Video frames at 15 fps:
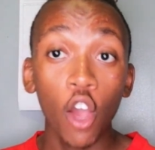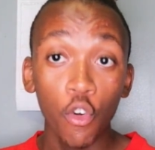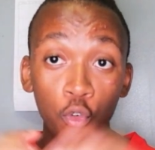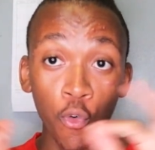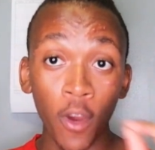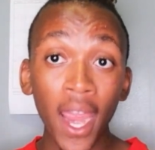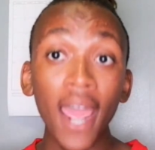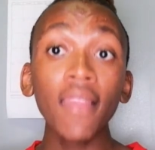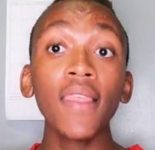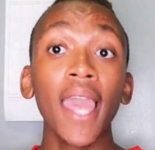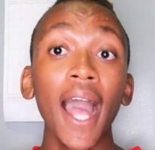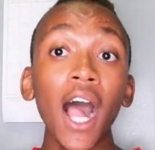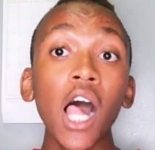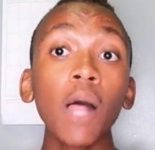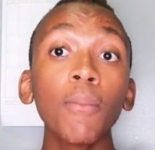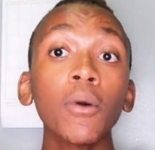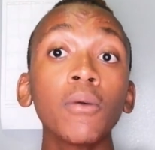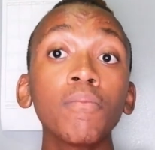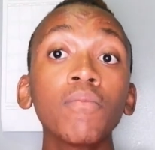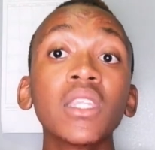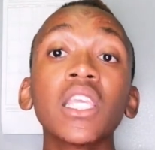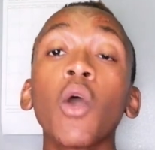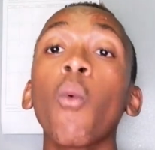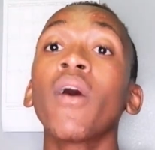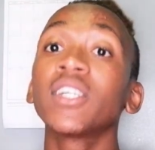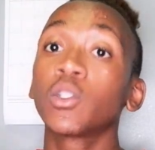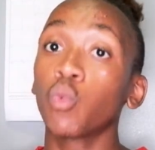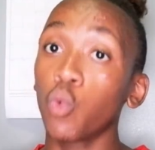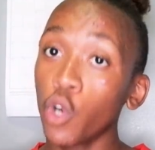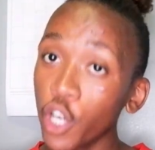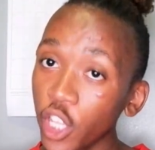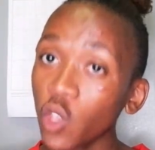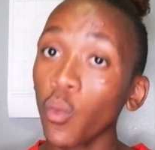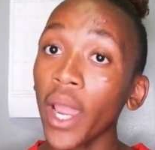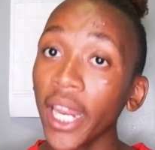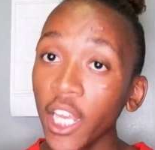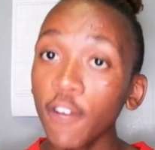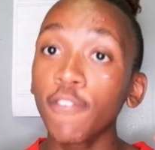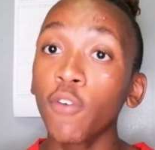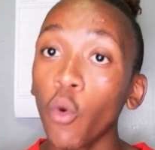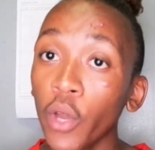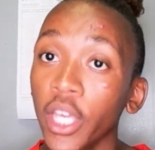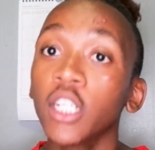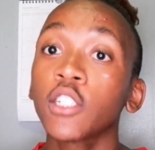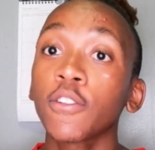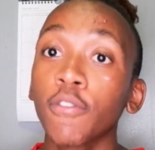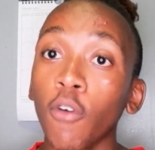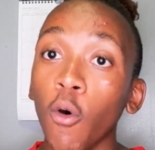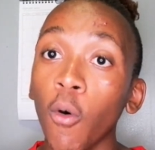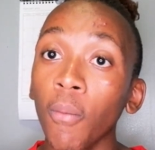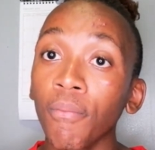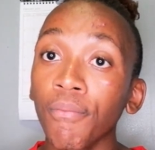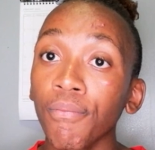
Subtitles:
Rare, the album, was worth waiting 4 years for.